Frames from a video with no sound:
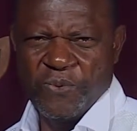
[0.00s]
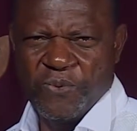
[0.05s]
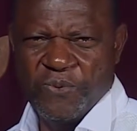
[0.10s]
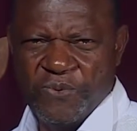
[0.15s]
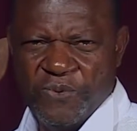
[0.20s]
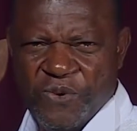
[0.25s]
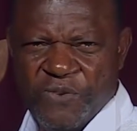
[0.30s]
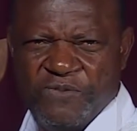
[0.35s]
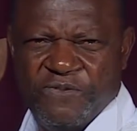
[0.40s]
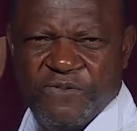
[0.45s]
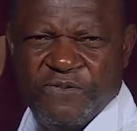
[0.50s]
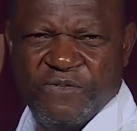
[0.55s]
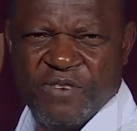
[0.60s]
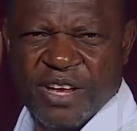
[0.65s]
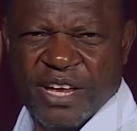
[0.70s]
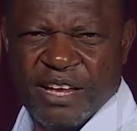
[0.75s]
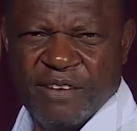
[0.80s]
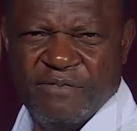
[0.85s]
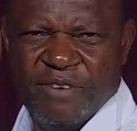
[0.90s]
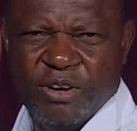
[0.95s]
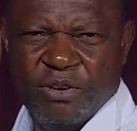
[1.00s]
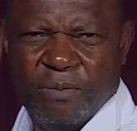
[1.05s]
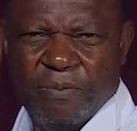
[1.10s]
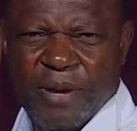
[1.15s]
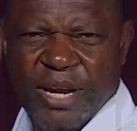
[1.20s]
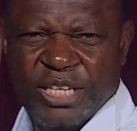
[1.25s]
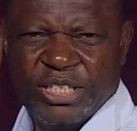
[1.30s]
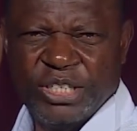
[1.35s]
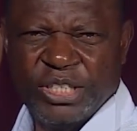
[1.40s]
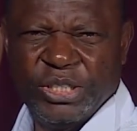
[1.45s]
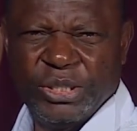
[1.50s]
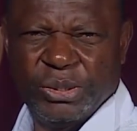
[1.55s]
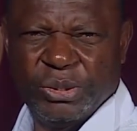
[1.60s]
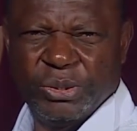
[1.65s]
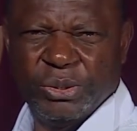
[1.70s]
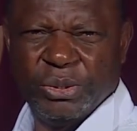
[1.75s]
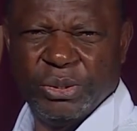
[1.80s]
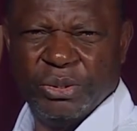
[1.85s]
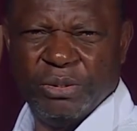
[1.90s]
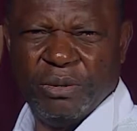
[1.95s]
We've given oblation
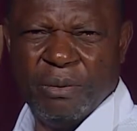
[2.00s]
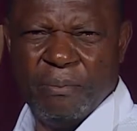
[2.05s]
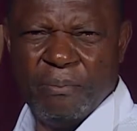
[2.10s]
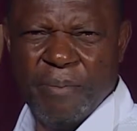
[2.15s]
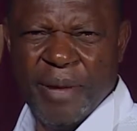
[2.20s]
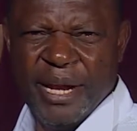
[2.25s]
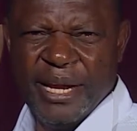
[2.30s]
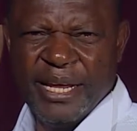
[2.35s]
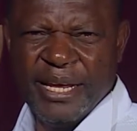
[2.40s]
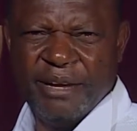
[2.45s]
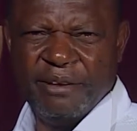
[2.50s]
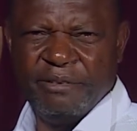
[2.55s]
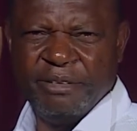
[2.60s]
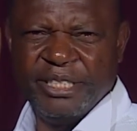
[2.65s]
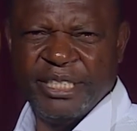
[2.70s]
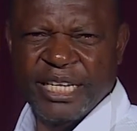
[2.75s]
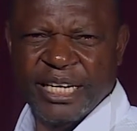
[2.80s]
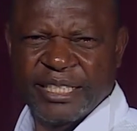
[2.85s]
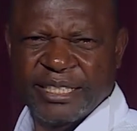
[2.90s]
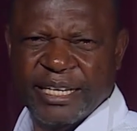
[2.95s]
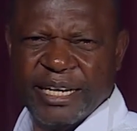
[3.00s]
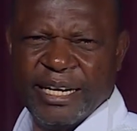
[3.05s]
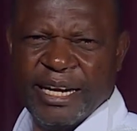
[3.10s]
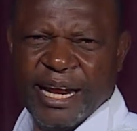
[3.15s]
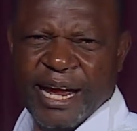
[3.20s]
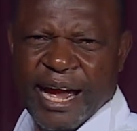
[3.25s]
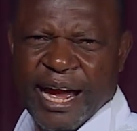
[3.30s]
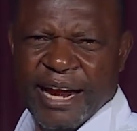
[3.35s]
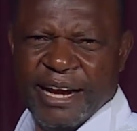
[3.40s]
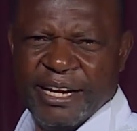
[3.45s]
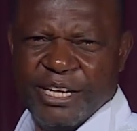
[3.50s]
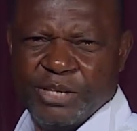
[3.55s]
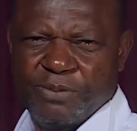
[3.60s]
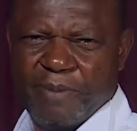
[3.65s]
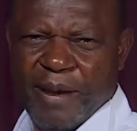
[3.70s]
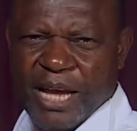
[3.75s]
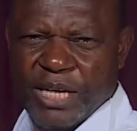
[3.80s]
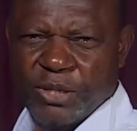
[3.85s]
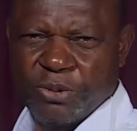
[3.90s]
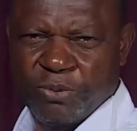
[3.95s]
to many rejected and
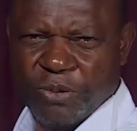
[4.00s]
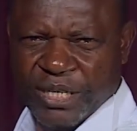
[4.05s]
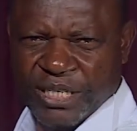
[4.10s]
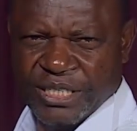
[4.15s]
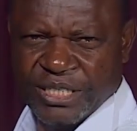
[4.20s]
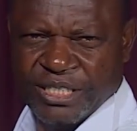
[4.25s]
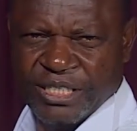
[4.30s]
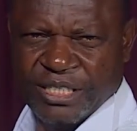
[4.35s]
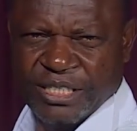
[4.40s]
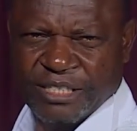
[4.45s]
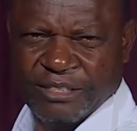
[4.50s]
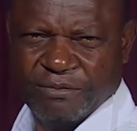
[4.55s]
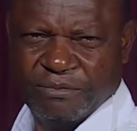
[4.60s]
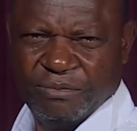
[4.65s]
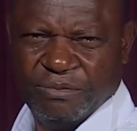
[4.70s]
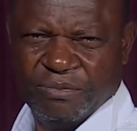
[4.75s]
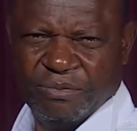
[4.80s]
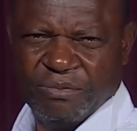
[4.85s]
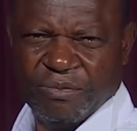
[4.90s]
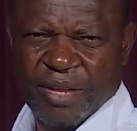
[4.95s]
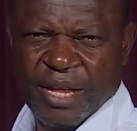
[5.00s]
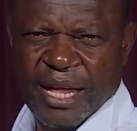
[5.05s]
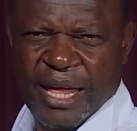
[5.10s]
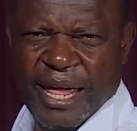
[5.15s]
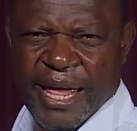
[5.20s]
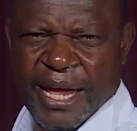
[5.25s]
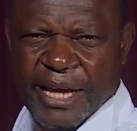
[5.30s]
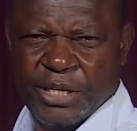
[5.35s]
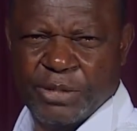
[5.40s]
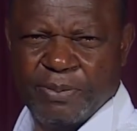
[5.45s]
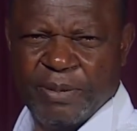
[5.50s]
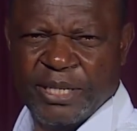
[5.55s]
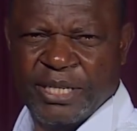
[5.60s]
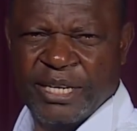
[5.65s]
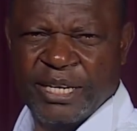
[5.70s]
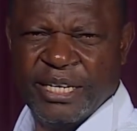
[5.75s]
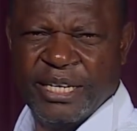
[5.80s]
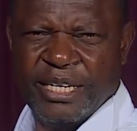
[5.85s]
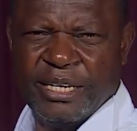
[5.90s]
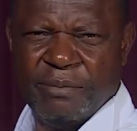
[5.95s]
despised ones,
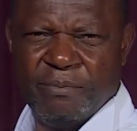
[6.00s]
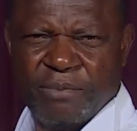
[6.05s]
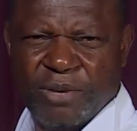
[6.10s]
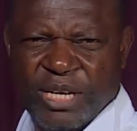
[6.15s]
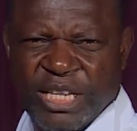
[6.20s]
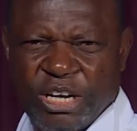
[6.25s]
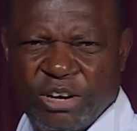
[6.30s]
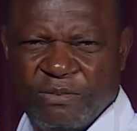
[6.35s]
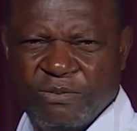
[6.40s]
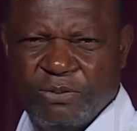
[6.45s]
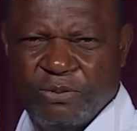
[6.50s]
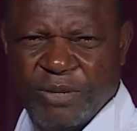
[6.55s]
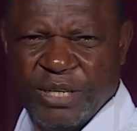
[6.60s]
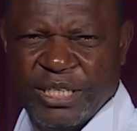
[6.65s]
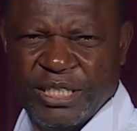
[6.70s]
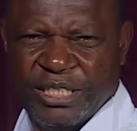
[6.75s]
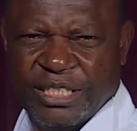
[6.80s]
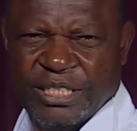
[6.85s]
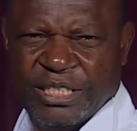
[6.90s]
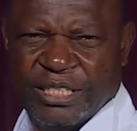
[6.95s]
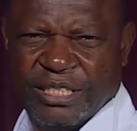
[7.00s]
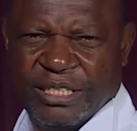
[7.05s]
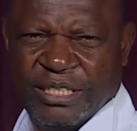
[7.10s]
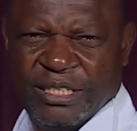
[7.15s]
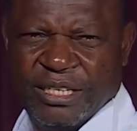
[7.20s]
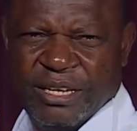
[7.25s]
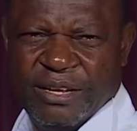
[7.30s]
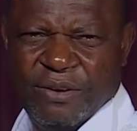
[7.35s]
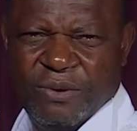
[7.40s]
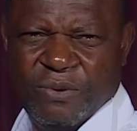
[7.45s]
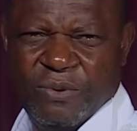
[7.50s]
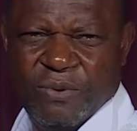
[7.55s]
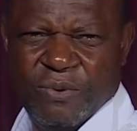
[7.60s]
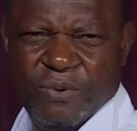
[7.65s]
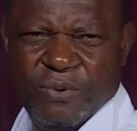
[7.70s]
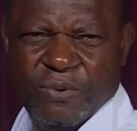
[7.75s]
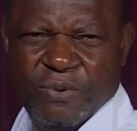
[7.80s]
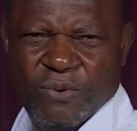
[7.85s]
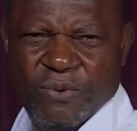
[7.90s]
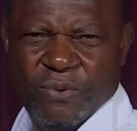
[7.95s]
especially the mother of twins,
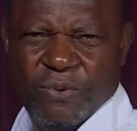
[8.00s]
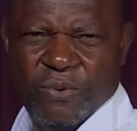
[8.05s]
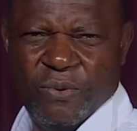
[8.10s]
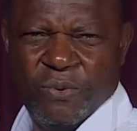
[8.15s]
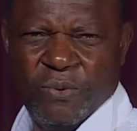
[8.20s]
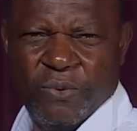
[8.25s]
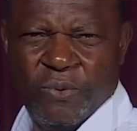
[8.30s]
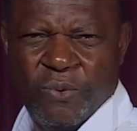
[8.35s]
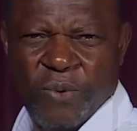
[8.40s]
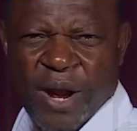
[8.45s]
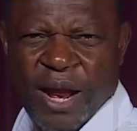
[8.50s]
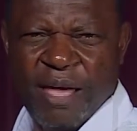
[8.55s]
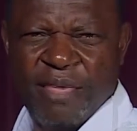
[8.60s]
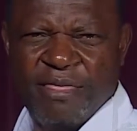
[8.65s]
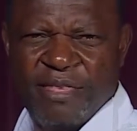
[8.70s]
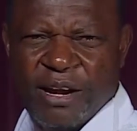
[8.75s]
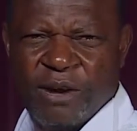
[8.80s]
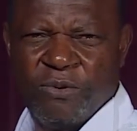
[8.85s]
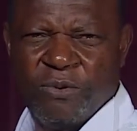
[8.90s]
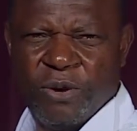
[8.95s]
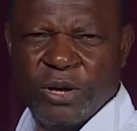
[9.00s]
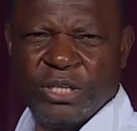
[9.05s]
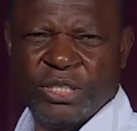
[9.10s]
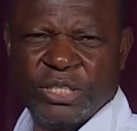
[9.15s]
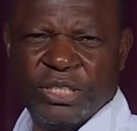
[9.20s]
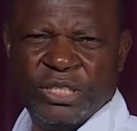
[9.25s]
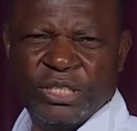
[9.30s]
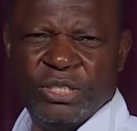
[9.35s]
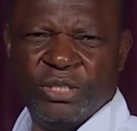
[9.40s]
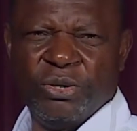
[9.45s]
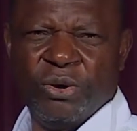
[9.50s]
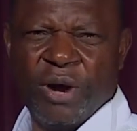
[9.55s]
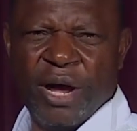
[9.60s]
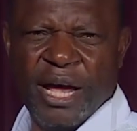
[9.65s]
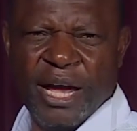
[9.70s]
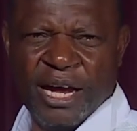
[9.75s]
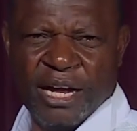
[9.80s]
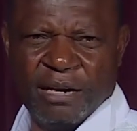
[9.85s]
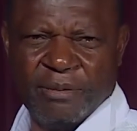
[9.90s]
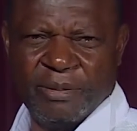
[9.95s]
where there was no
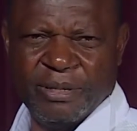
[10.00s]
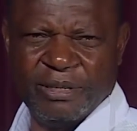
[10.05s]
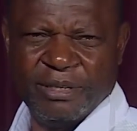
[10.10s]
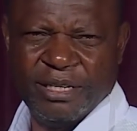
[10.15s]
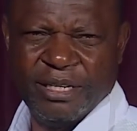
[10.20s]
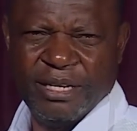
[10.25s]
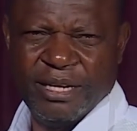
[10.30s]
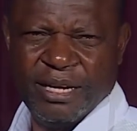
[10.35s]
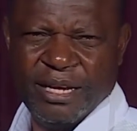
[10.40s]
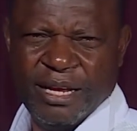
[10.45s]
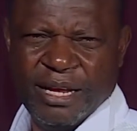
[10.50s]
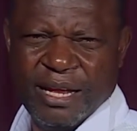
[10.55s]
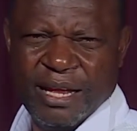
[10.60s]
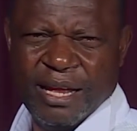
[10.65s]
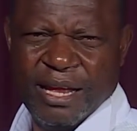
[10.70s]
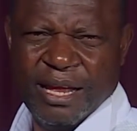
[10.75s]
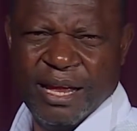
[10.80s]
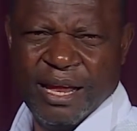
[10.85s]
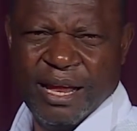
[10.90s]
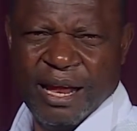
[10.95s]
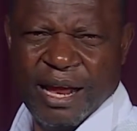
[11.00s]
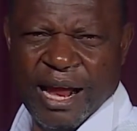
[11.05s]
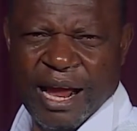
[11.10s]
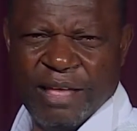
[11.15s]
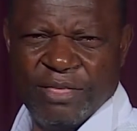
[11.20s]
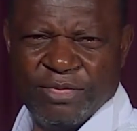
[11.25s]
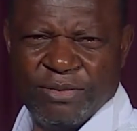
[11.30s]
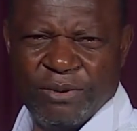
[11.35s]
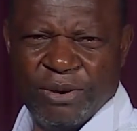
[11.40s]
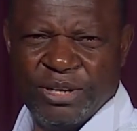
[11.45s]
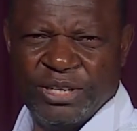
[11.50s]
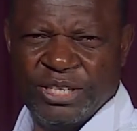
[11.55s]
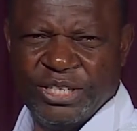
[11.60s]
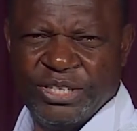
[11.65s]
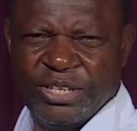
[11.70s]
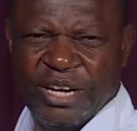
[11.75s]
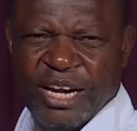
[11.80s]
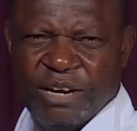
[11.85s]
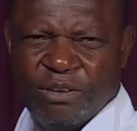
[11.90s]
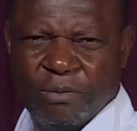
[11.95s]
help, and through a
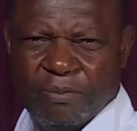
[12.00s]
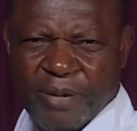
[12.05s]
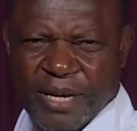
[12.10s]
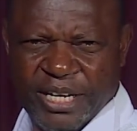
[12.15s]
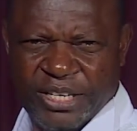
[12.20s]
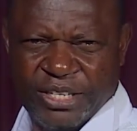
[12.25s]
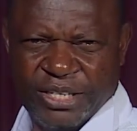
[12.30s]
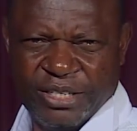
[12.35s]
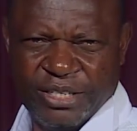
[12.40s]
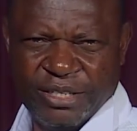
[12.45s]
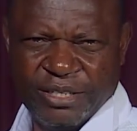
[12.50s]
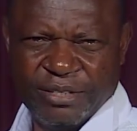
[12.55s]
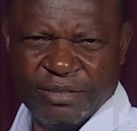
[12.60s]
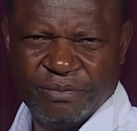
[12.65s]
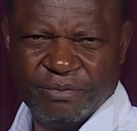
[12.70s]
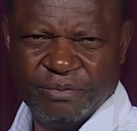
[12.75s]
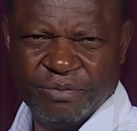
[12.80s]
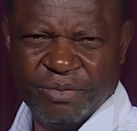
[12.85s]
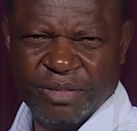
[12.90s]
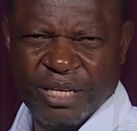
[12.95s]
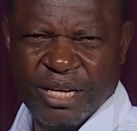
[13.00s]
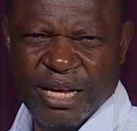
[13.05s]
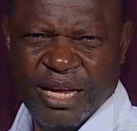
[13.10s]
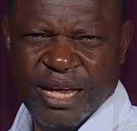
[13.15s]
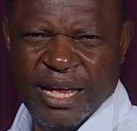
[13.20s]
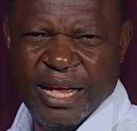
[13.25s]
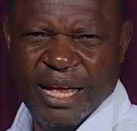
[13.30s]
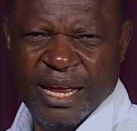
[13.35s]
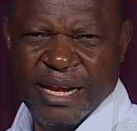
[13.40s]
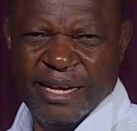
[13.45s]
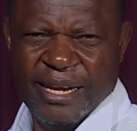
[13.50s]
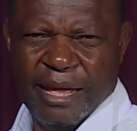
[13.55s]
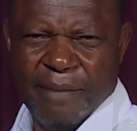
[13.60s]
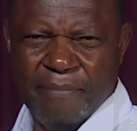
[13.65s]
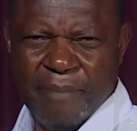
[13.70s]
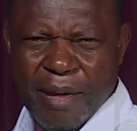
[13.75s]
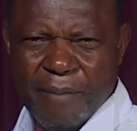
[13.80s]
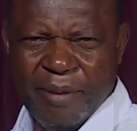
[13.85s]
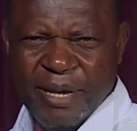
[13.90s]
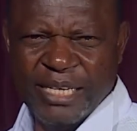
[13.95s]
cesarean operation, the
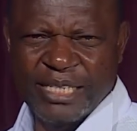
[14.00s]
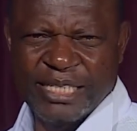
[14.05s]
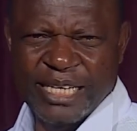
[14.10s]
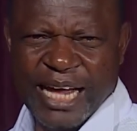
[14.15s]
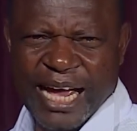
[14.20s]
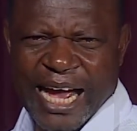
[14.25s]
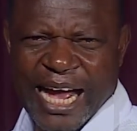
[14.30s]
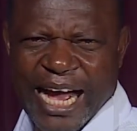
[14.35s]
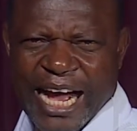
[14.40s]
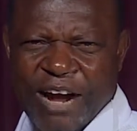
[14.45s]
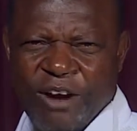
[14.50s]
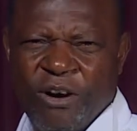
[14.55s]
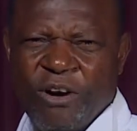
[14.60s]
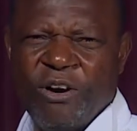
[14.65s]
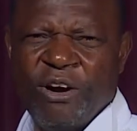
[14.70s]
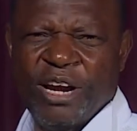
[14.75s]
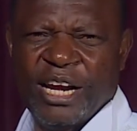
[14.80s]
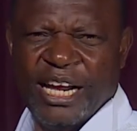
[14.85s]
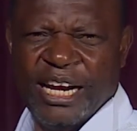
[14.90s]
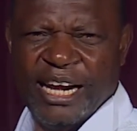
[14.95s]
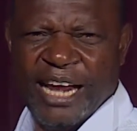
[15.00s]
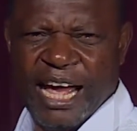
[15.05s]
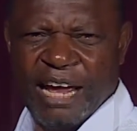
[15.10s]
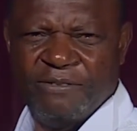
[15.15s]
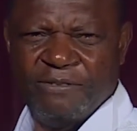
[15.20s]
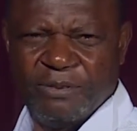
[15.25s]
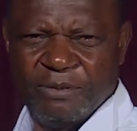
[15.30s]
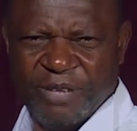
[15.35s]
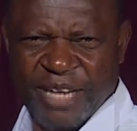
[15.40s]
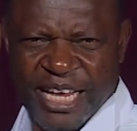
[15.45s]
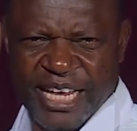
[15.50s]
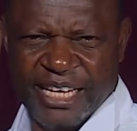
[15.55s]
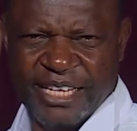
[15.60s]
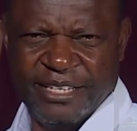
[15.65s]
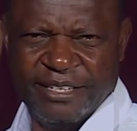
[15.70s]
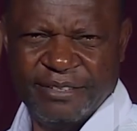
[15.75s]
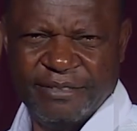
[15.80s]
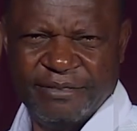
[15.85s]
babies are all alive today.